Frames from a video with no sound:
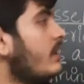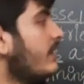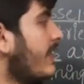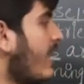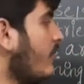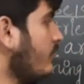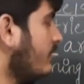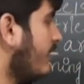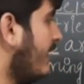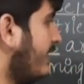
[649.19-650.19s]

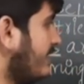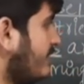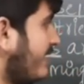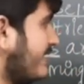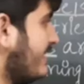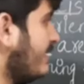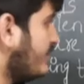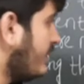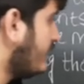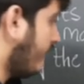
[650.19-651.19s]
Now it is very
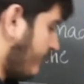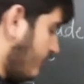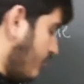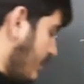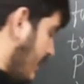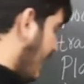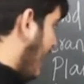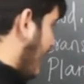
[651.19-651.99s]
essential, the food